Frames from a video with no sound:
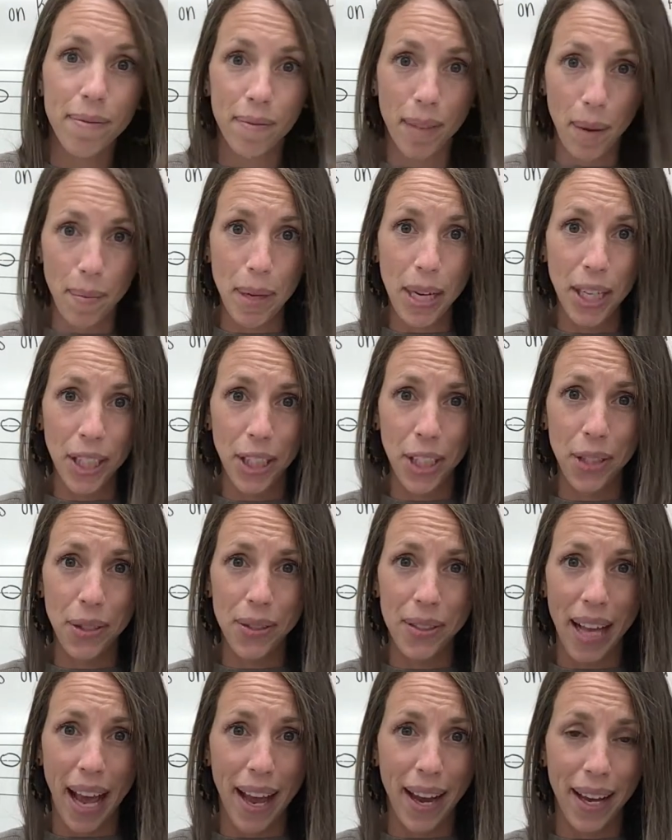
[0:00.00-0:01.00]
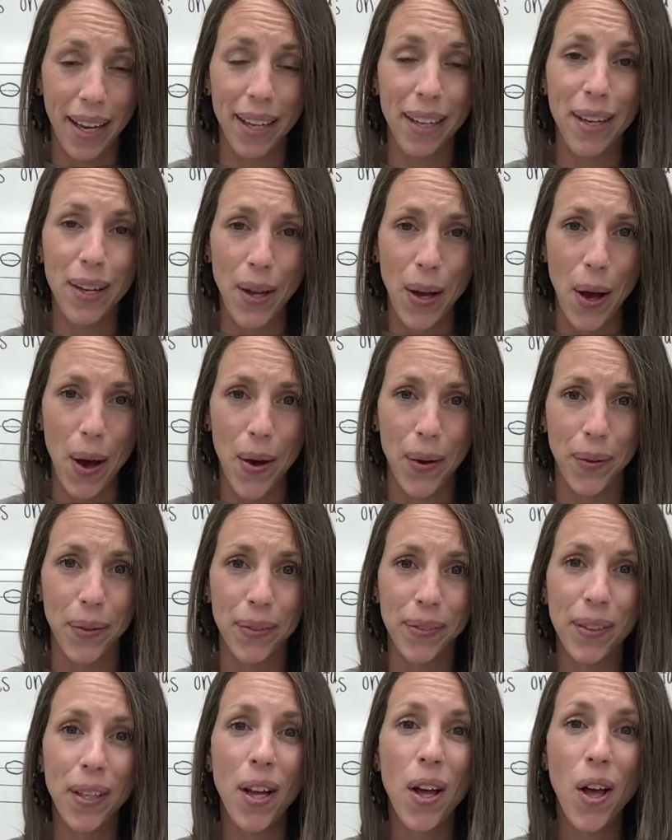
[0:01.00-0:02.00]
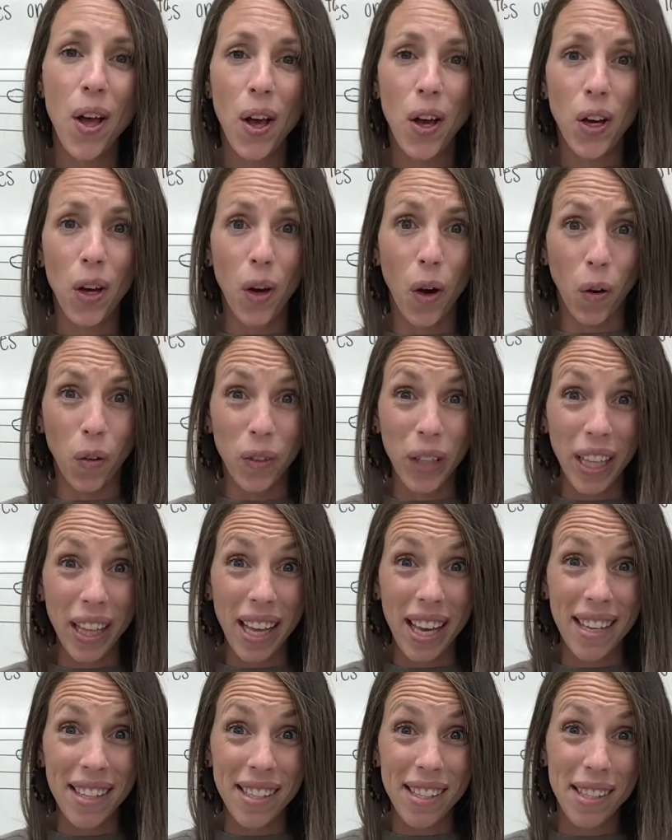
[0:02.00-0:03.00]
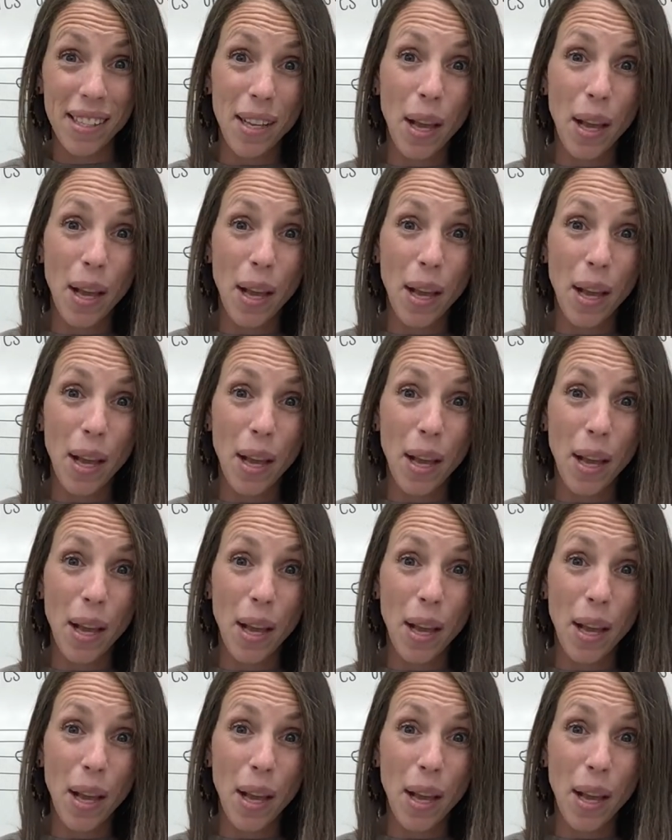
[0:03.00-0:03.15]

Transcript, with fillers: Let me hear you say it. Go. Gorillas